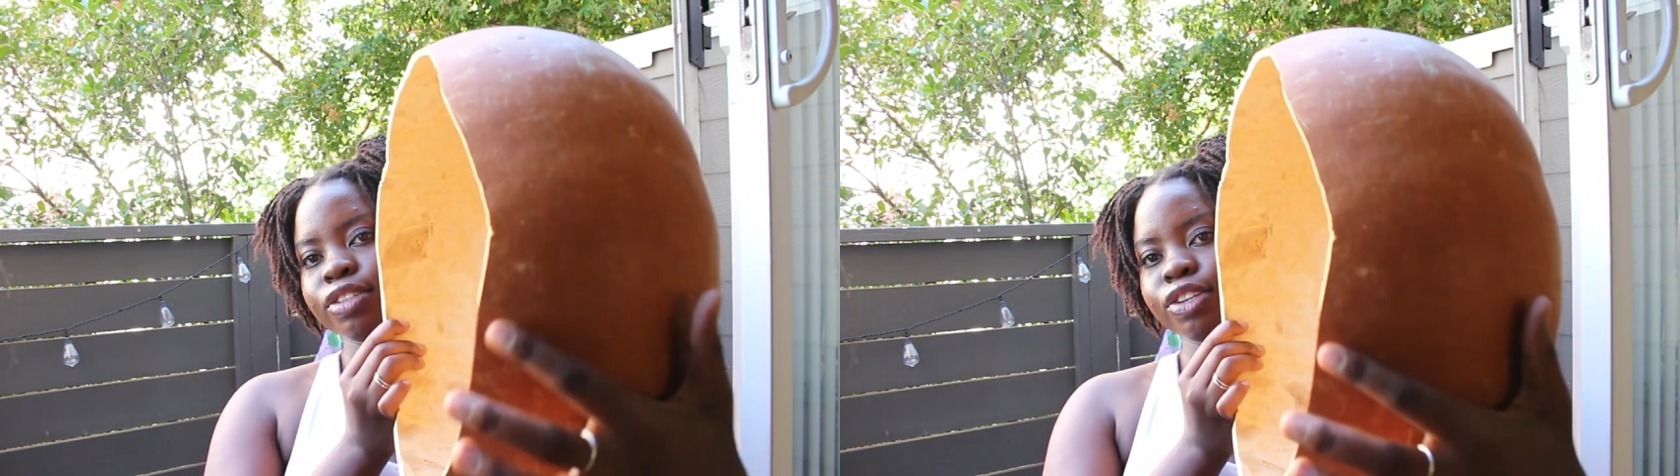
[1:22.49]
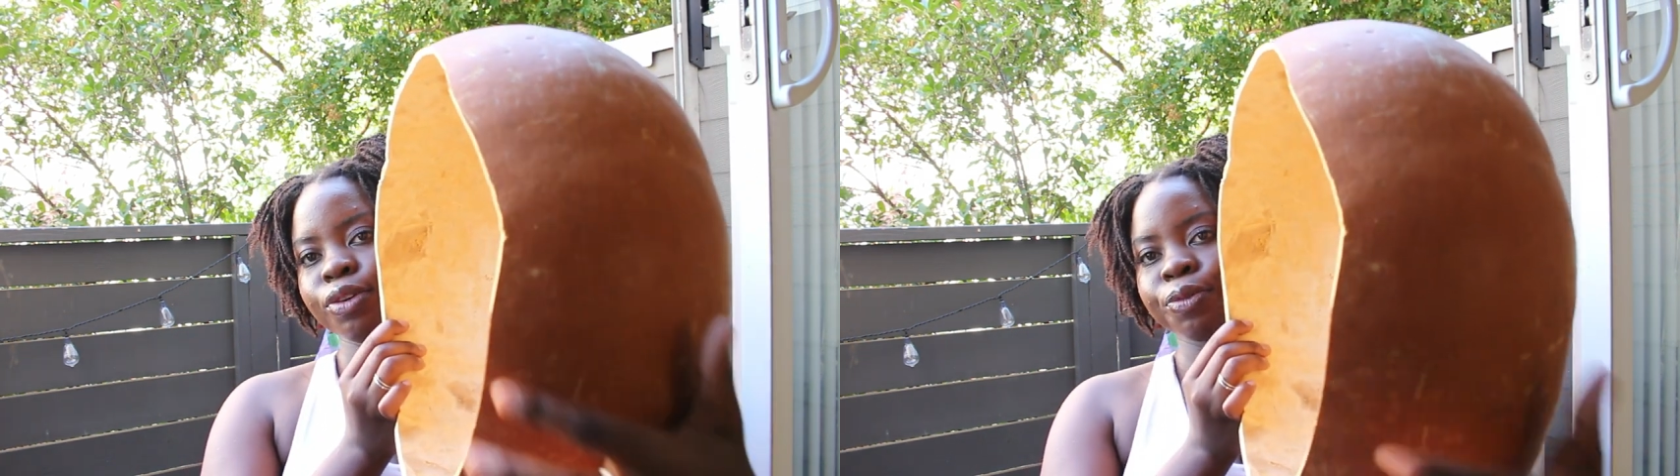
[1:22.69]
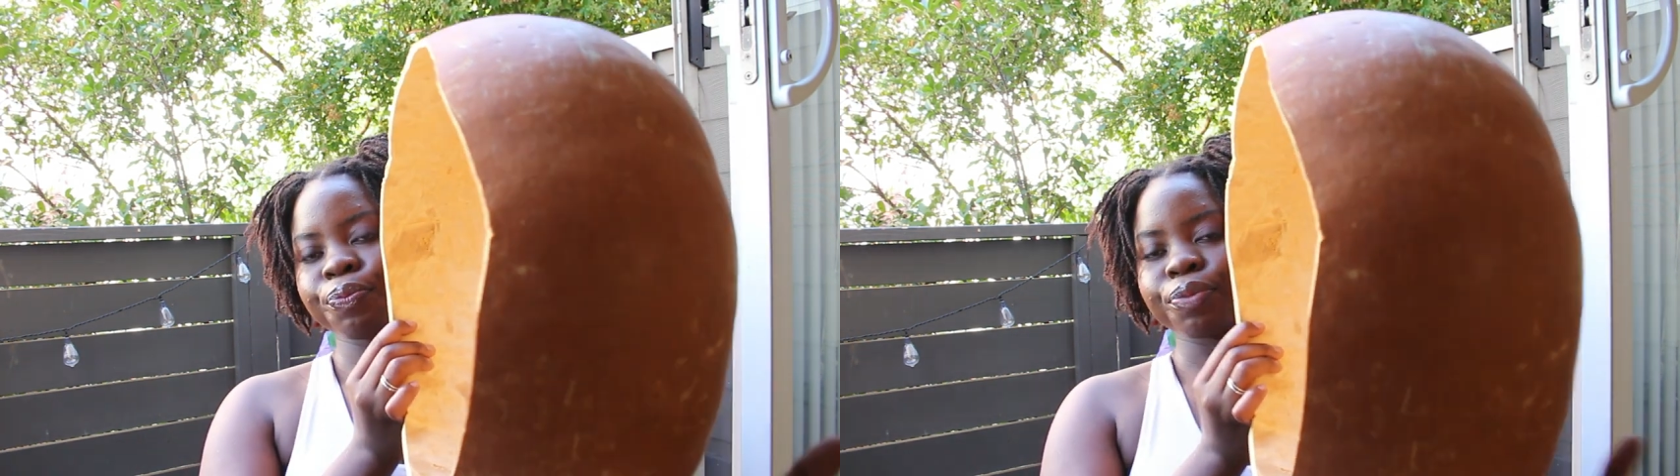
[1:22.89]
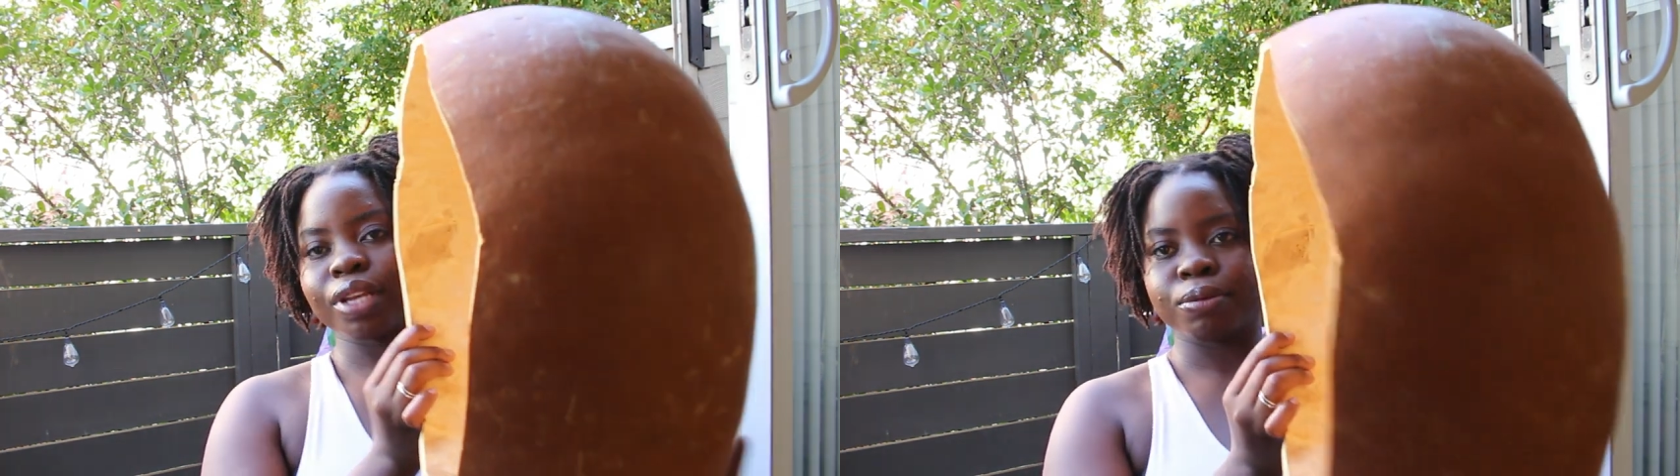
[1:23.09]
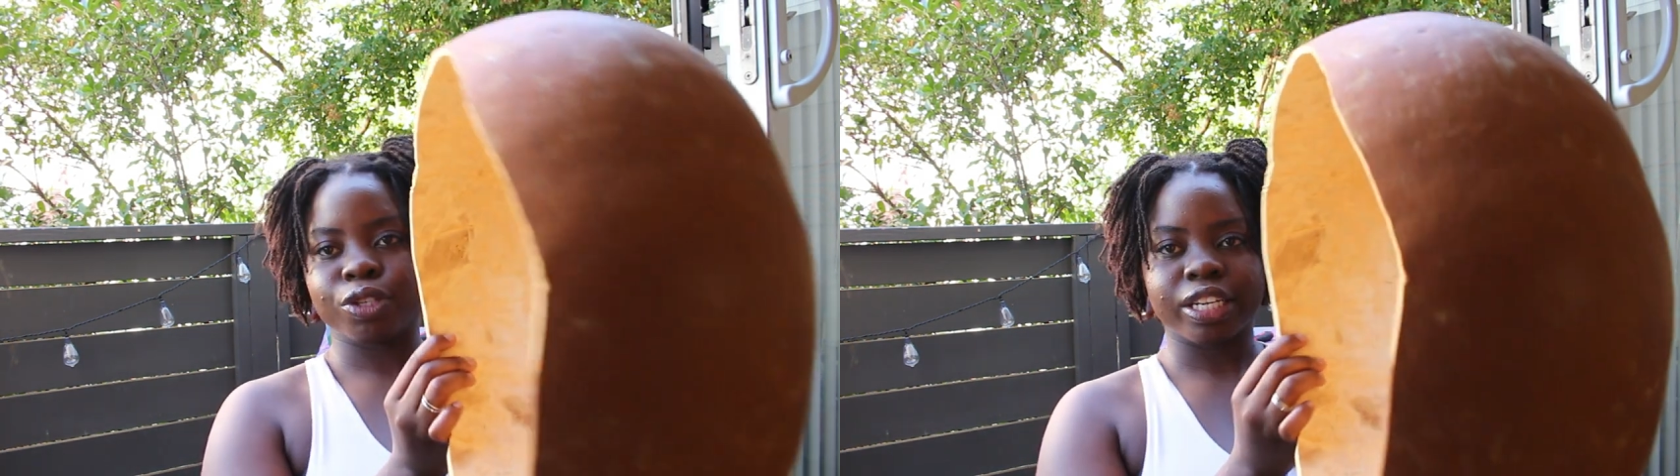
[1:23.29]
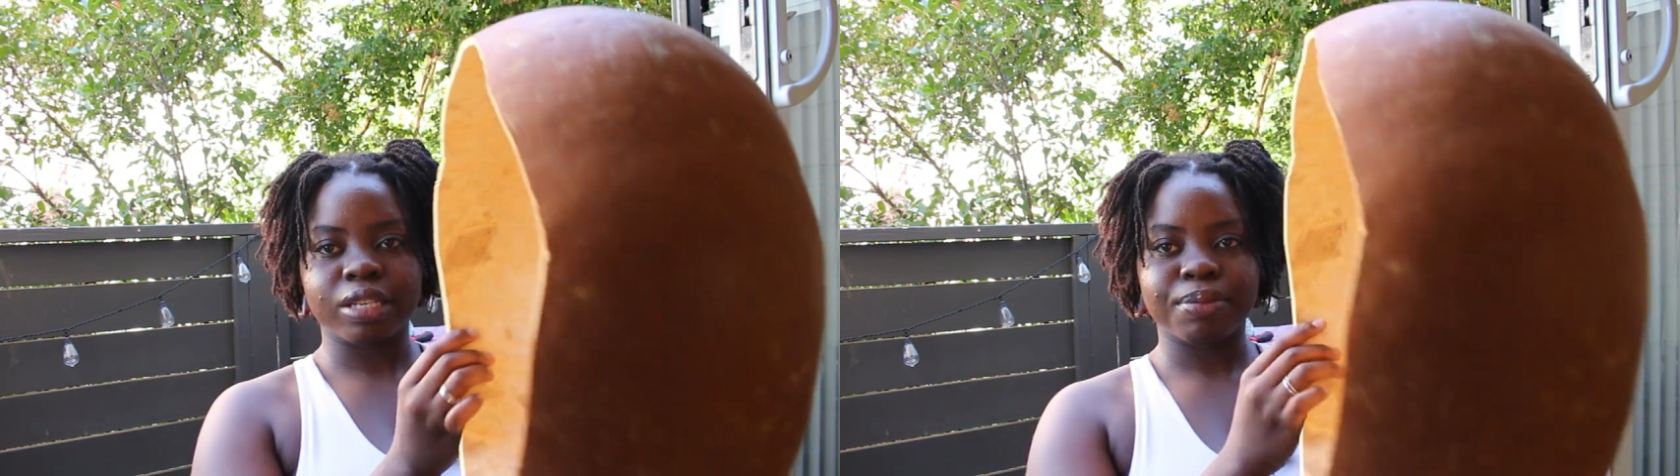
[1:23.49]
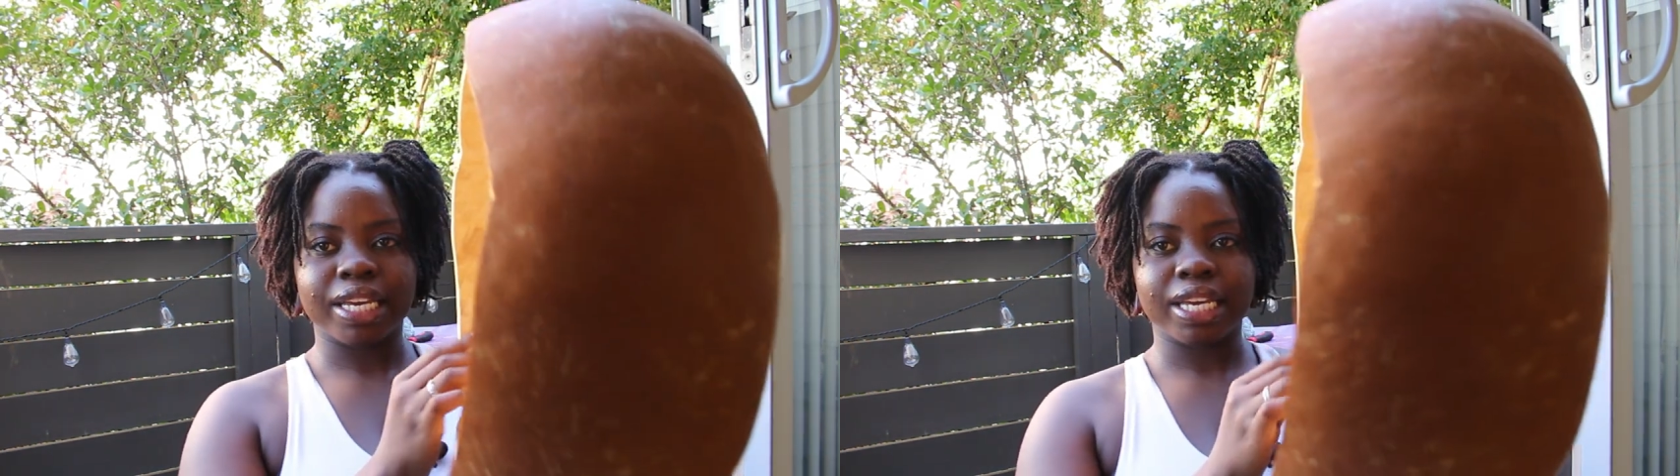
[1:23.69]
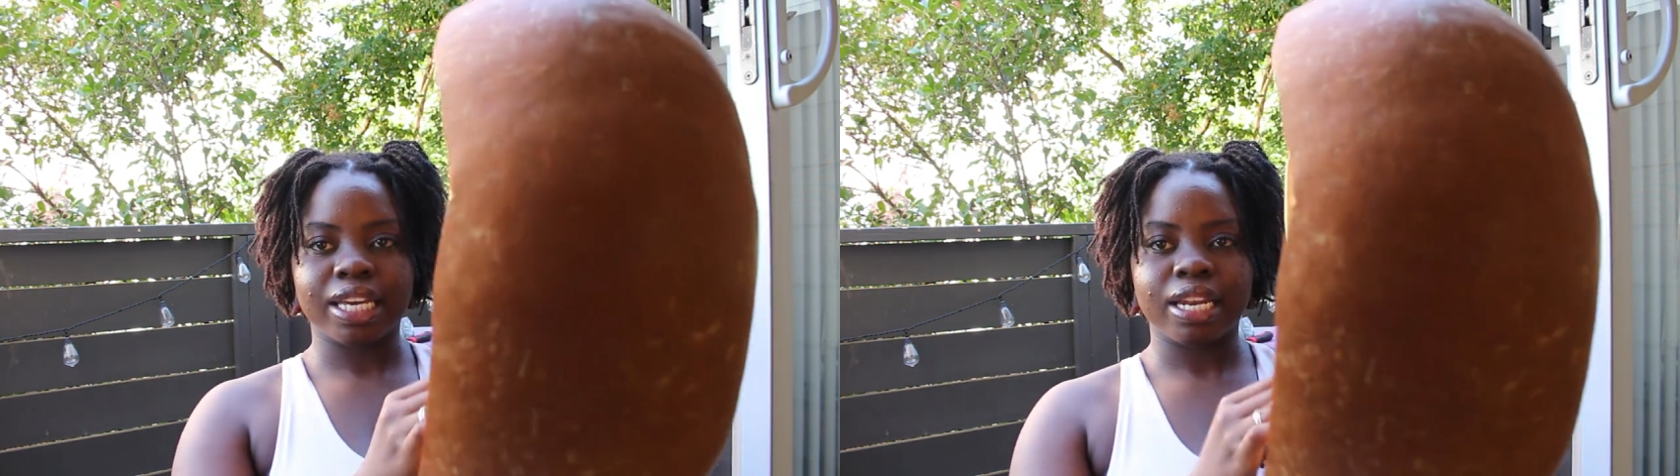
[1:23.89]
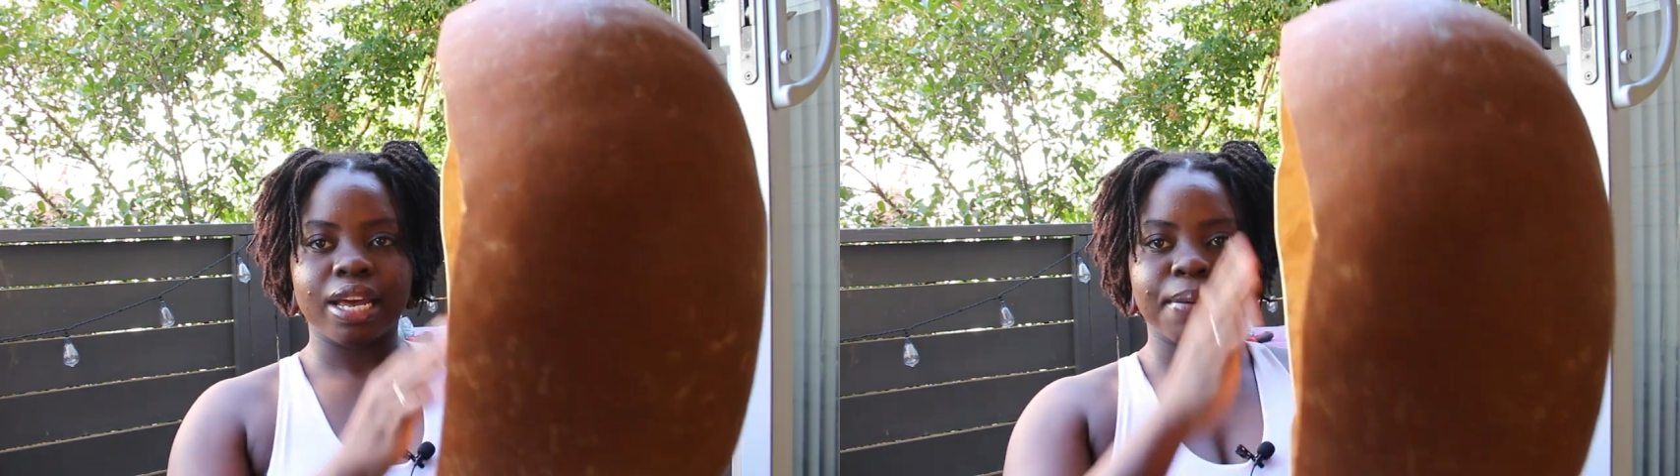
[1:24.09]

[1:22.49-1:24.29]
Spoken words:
So I'm trying to make it